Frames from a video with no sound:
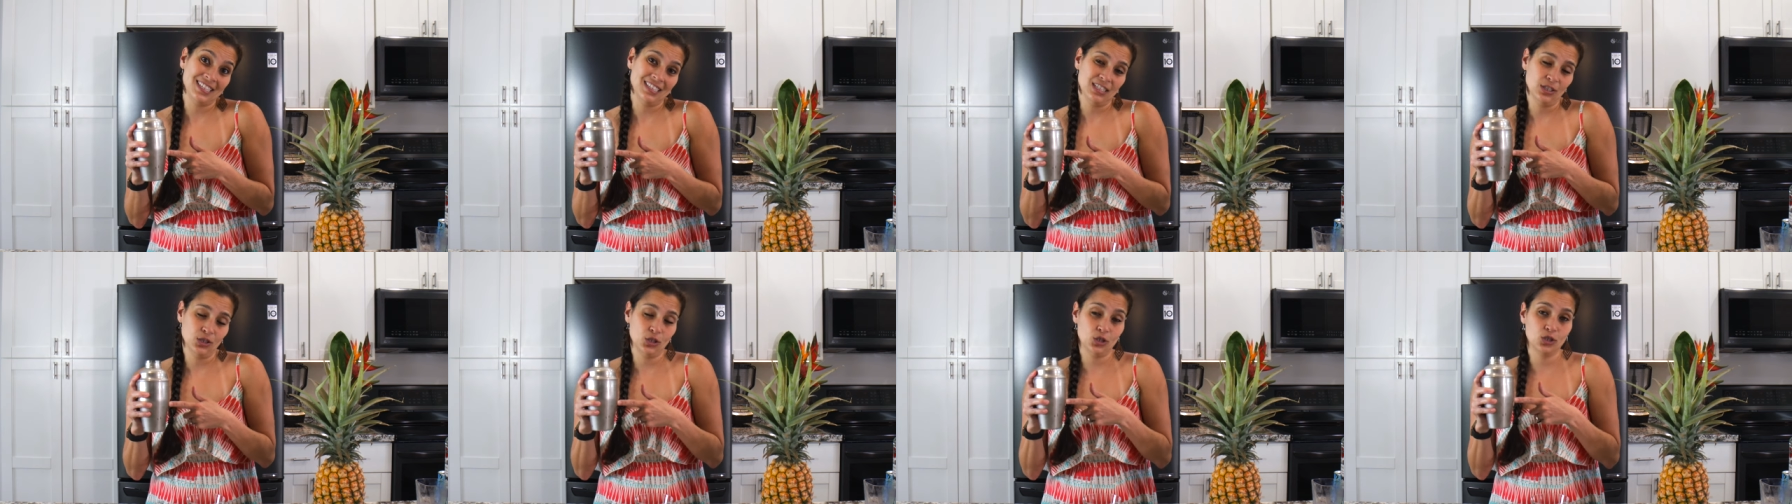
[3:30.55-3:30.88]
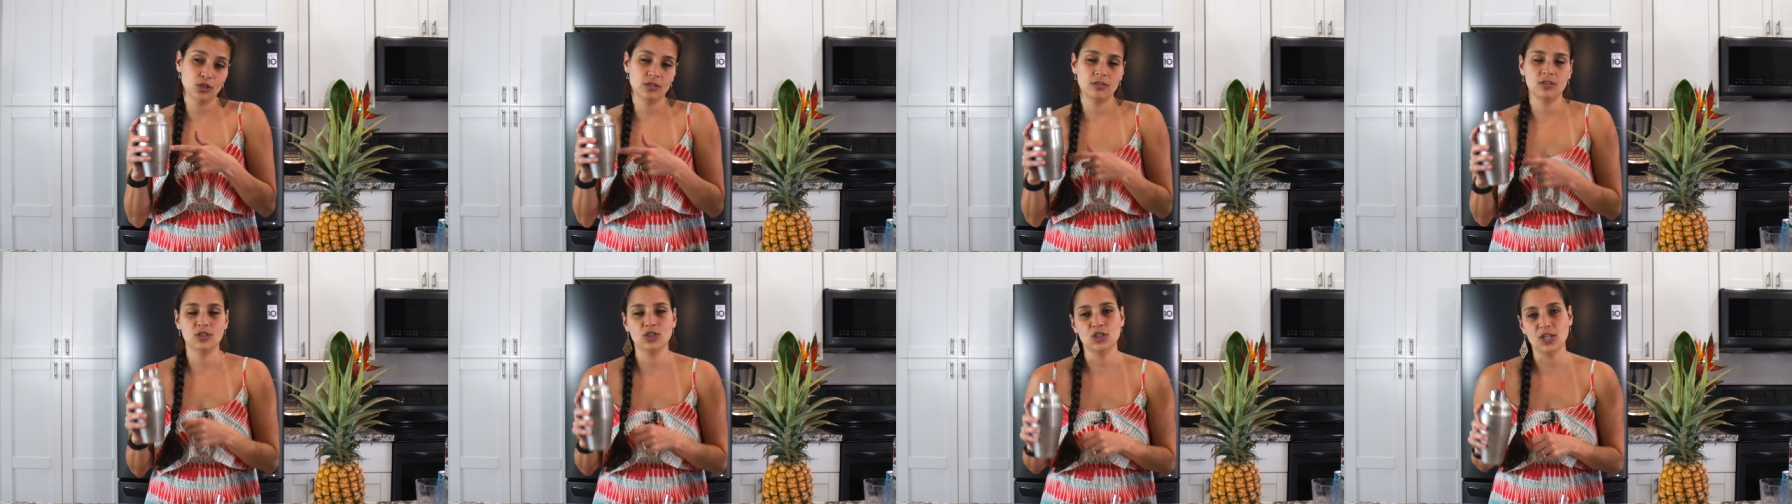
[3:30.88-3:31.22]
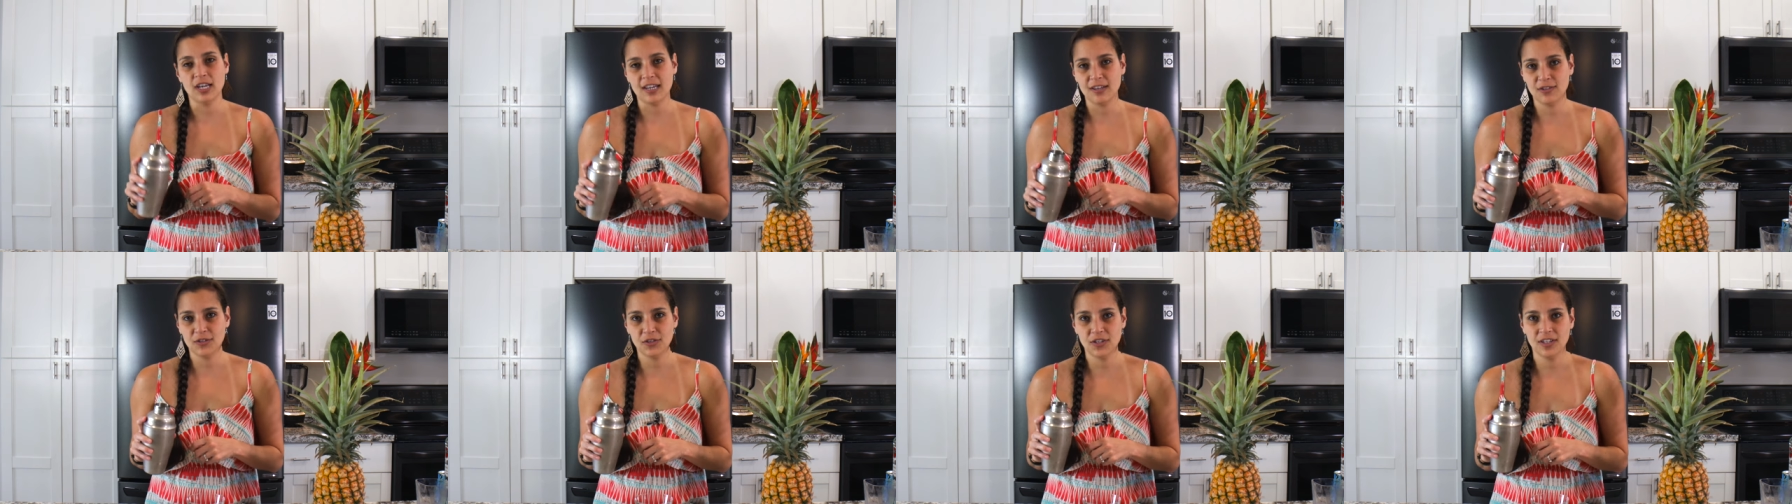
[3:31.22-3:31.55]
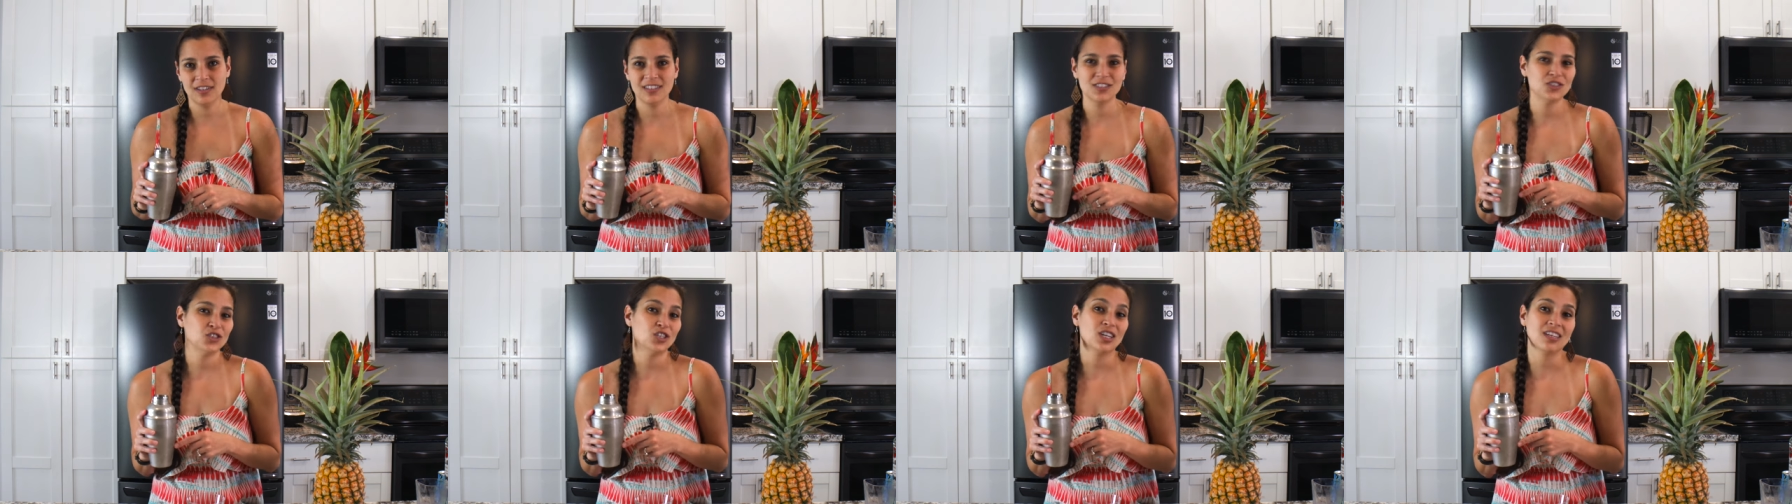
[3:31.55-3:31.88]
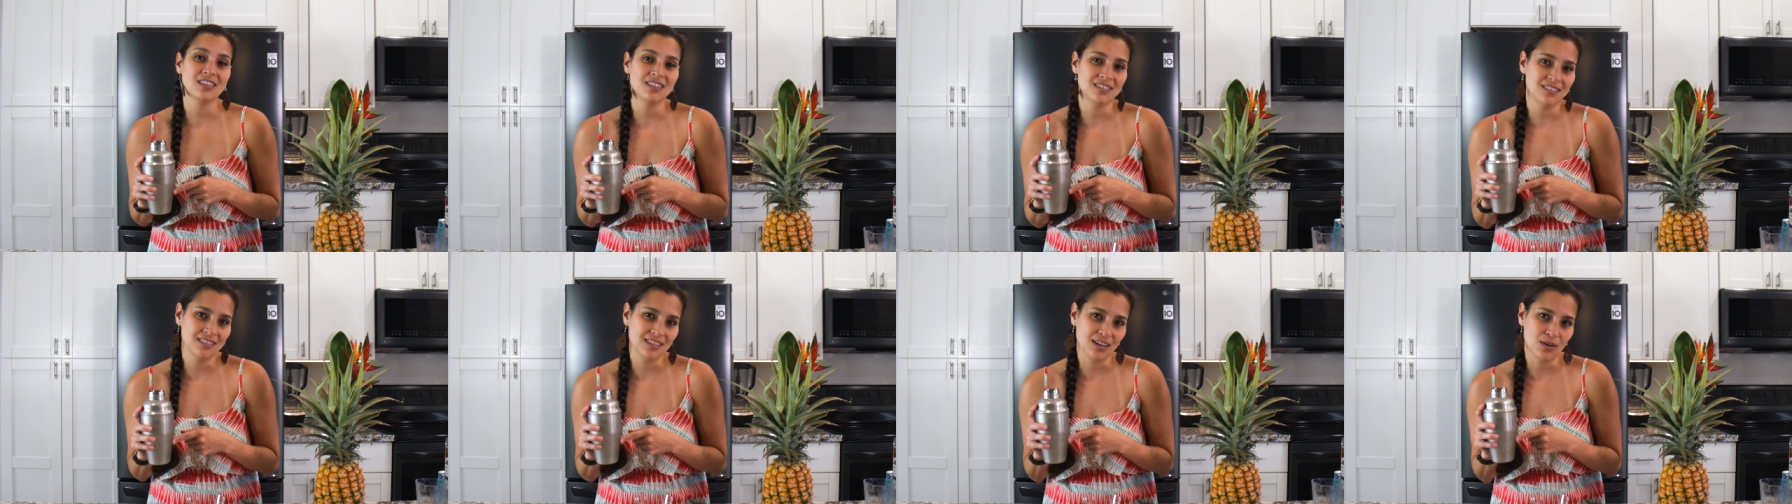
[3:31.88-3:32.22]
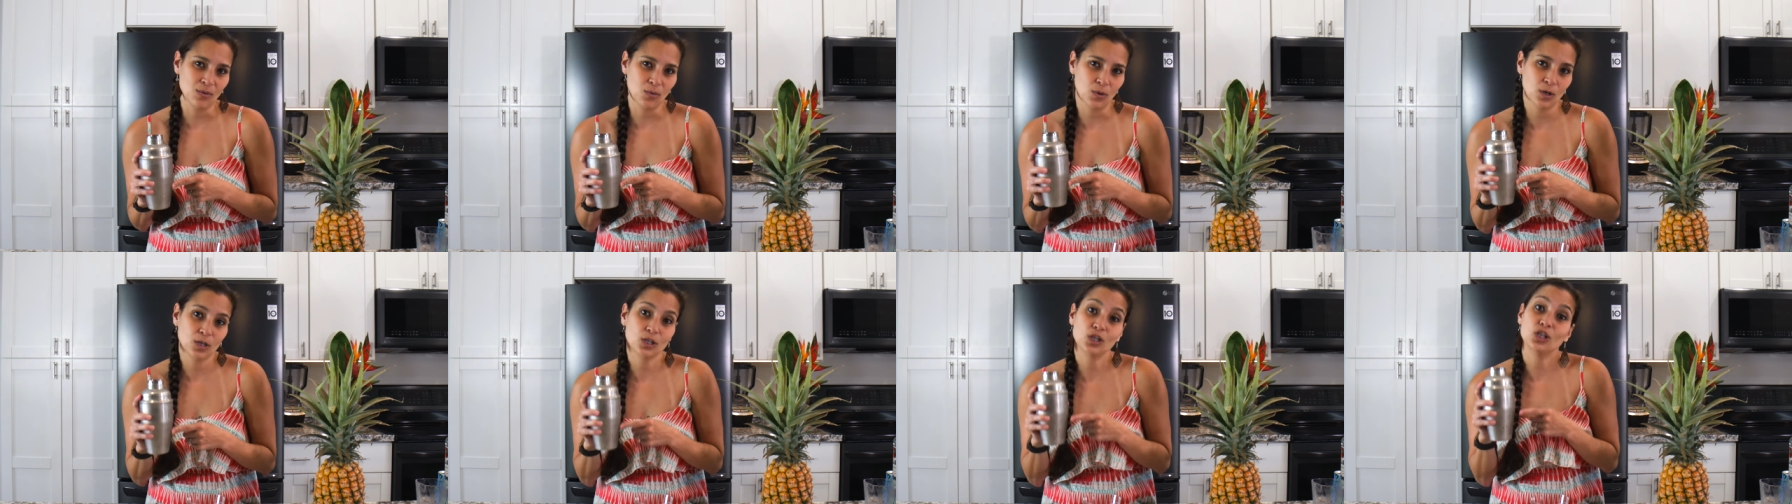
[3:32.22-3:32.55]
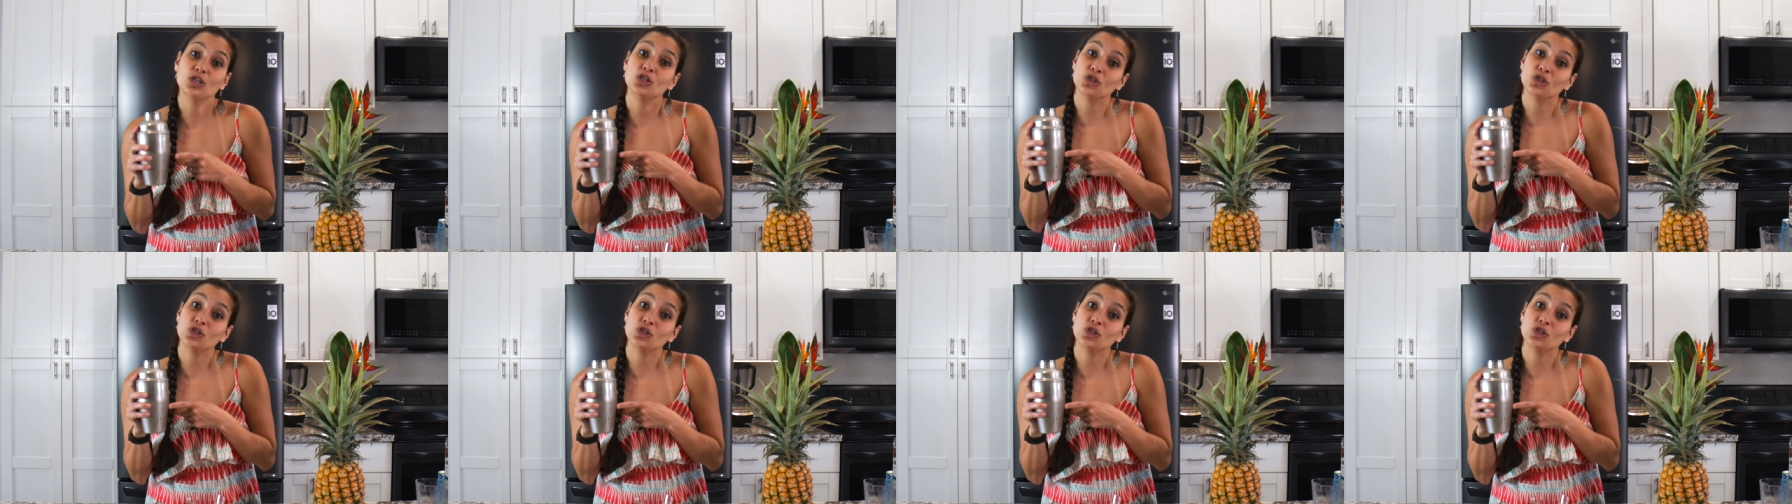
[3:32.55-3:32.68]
Shaked is not a word,